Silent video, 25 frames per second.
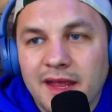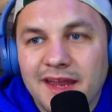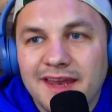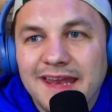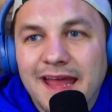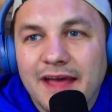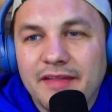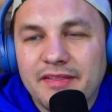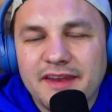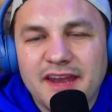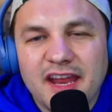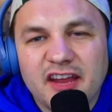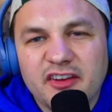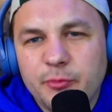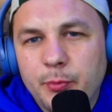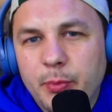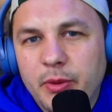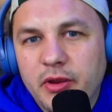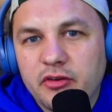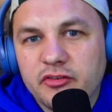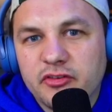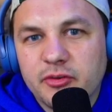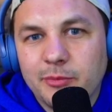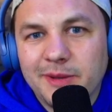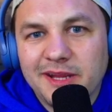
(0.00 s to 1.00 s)
Now the next
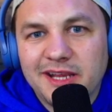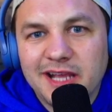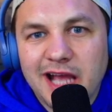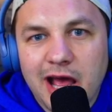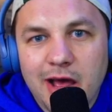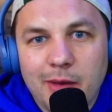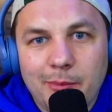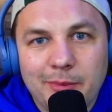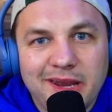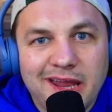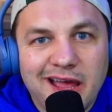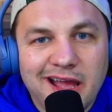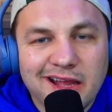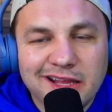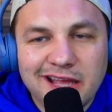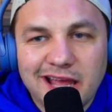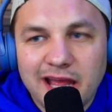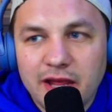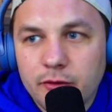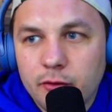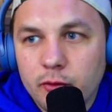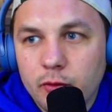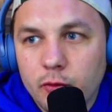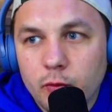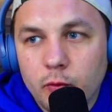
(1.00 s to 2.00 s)
player is going to be Kyle
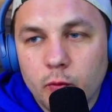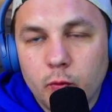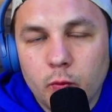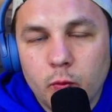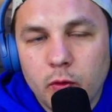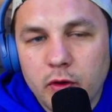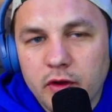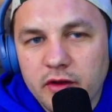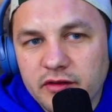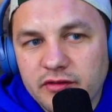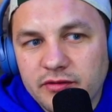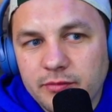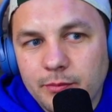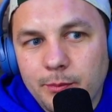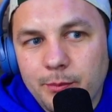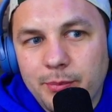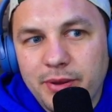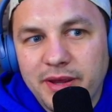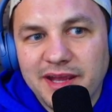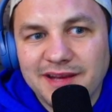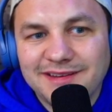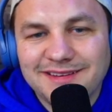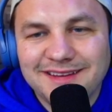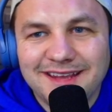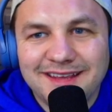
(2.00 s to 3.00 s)
Managai, who was
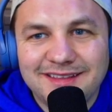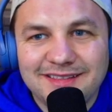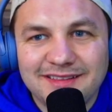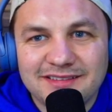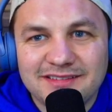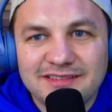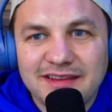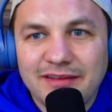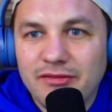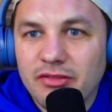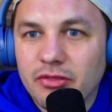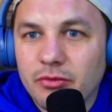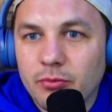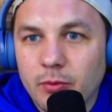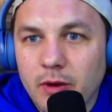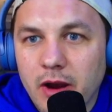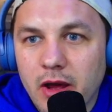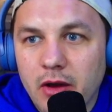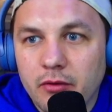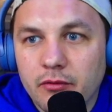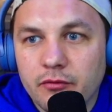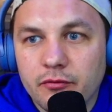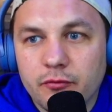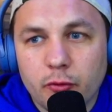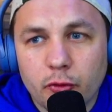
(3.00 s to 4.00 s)
picked in the 7th
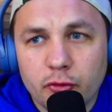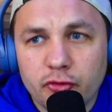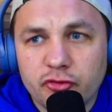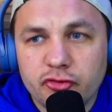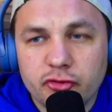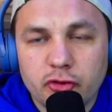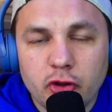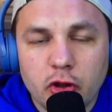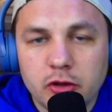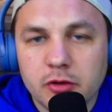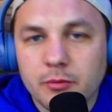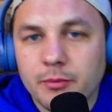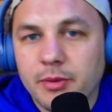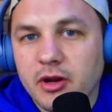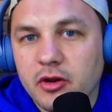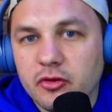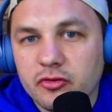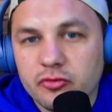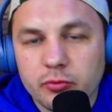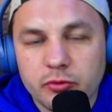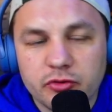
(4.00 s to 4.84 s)
round for the Chicago Bears,